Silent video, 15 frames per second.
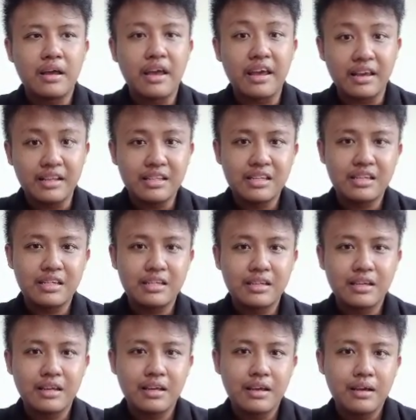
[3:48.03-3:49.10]
H,
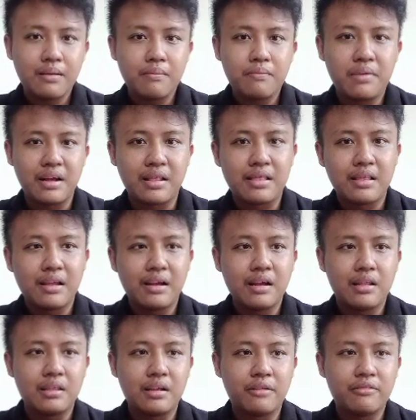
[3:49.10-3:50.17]
but
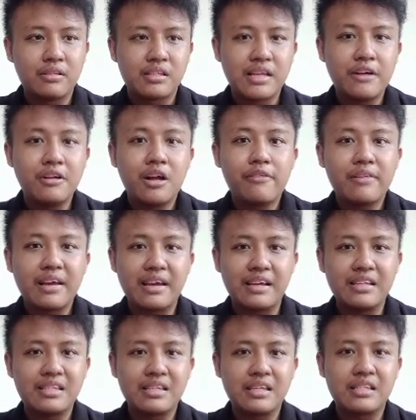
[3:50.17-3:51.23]
the sound of
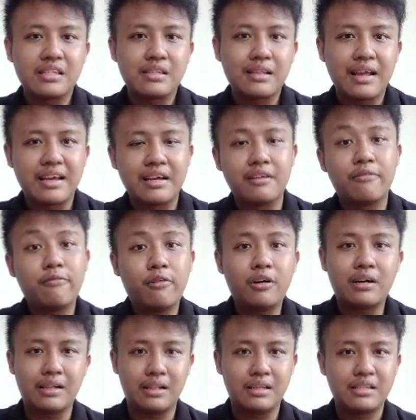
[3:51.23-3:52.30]
H is like a
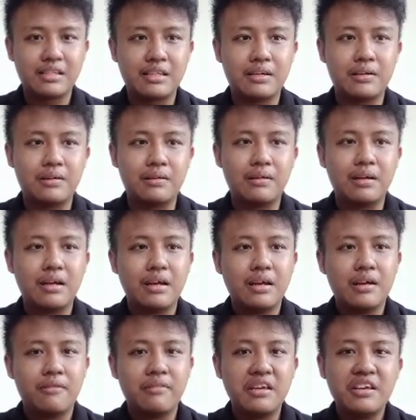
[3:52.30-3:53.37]
vocal, so
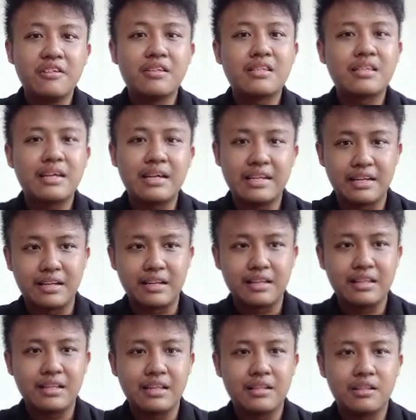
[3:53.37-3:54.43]
we use
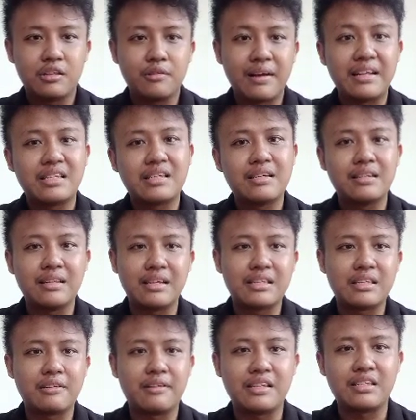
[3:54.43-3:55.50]
an to answer
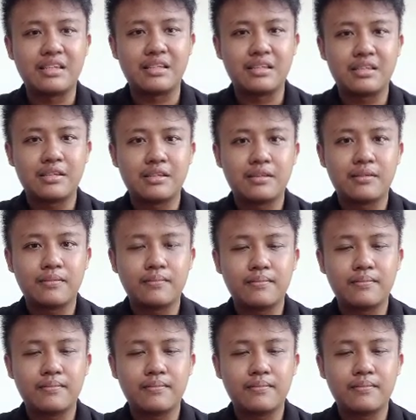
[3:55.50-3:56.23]
these questions.